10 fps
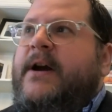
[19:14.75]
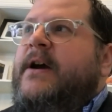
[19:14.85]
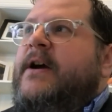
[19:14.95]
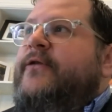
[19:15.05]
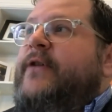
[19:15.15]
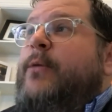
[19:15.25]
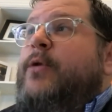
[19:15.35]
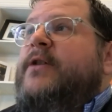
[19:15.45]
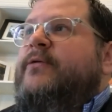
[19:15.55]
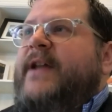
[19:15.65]
So I
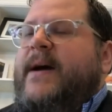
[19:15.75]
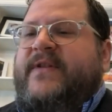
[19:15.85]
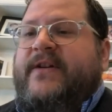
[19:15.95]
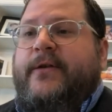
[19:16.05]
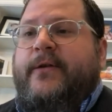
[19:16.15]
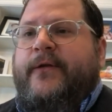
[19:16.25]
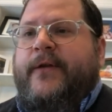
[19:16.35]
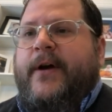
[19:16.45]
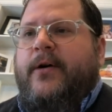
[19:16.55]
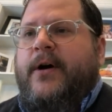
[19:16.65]
worked with them to do
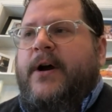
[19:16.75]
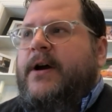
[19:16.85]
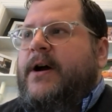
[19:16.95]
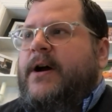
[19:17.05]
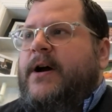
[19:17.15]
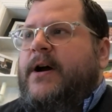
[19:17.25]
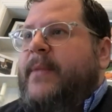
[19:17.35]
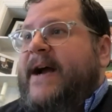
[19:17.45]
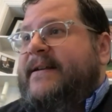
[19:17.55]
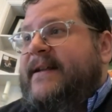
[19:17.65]
so.
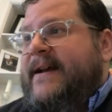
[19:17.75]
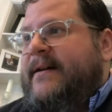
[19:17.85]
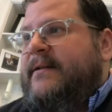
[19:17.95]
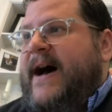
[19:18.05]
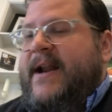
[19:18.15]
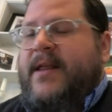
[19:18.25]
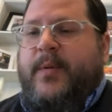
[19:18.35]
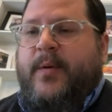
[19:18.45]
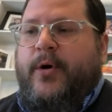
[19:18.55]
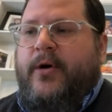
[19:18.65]
I did a lot of the
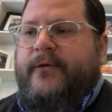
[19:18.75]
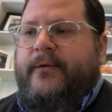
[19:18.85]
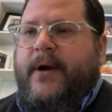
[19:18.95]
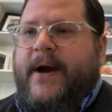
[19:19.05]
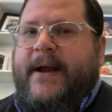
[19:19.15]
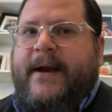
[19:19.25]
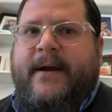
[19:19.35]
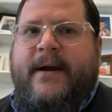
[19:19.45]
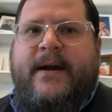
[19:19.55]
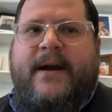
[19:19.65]
proposal writing.
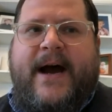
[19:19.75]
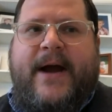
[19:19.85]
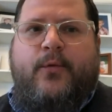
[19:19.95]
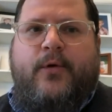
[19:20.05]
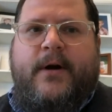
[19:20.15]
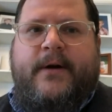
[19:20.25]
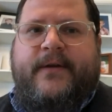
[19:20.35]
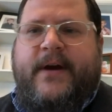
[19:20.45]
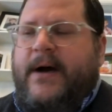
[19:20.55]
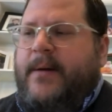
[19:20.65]
I
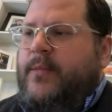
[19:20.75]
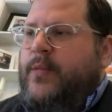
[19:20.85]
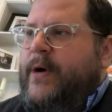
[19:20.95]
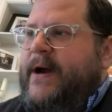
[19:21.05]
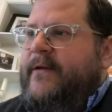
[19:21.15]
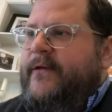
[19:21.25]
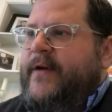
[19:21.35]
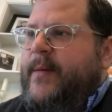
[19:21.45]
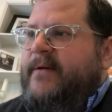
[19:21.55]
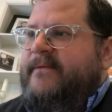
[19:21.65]
worked with
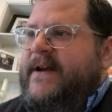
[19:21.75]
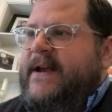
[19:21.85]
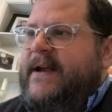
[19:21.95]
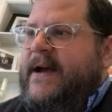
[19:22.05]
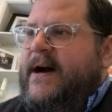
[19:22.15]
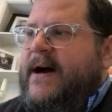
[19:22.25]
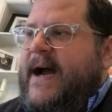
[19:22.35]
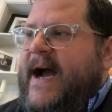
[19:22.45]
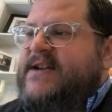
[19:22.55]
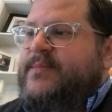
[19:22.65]
some of the
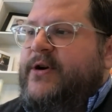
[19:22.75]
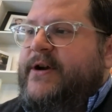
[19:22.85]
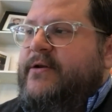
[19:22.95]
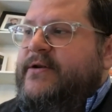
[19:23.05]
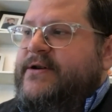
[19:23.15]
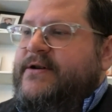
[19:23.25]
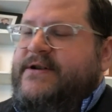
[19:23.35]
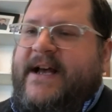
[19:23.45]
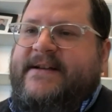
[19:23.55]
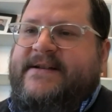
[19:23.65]
expert users
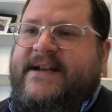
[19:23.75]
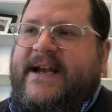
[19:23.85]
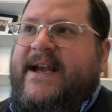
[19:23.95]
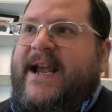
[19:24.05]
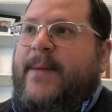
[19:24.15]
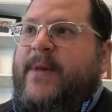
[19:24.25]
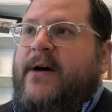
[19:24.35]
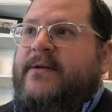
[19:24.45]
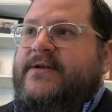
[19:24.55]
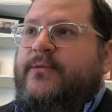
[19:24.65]
that the state came
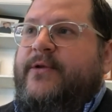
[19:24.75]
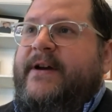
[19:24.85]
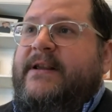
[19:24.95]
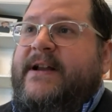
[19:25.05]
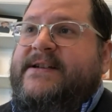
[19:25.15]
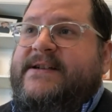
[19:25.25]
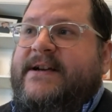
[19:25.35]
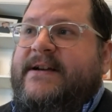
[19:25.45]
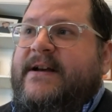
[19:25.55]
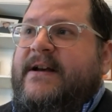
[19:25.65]
out to really
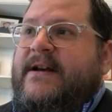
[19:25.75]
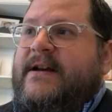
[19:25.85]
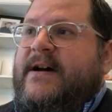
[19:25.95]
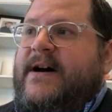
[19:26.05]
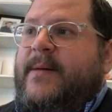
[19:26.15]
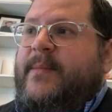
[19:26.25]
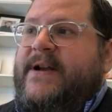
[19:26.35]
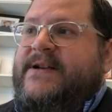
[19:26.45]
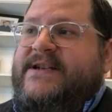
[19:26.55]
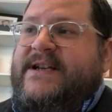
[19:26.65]
listen,
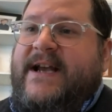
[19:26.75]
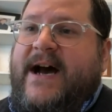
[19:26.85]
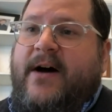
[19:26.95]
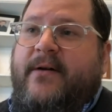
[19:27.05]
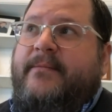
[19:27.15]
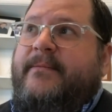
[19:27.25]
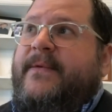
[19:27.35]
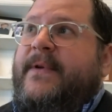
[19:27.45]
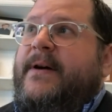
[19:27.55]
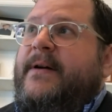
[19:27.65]
and see how
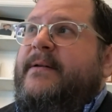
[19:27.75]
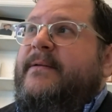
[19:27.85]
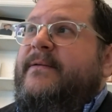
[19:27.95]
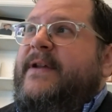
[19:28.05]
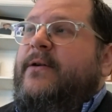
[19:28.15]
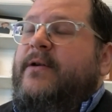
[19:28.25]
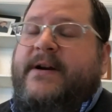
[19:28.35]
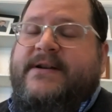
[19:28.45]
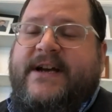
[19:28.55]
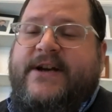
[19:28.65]
the
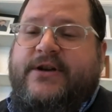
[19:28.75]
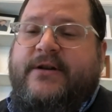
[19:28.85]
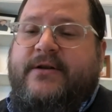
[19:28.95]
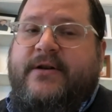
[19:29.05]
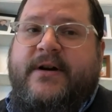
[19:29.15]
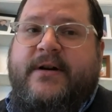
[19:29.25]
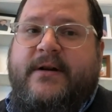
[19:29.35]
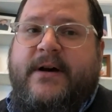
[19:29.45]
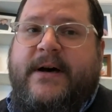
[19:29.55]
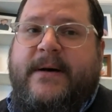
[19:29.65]
organization
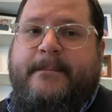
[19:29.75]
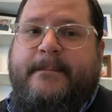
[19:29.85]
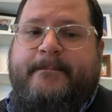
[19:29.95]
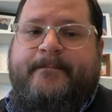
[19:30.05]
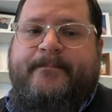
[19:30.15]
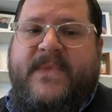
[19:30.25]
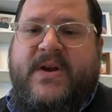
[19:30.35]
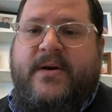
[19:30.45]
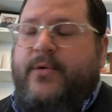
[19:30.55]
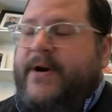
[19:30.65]

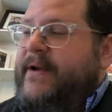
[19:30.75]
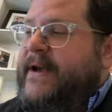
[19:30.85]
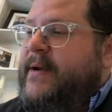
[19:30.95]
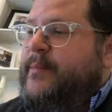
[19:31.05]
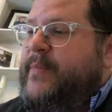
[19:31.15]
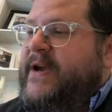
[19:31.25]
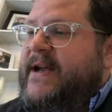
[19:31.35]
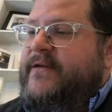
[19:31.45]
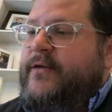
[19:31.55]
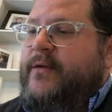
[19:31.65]
could really begin to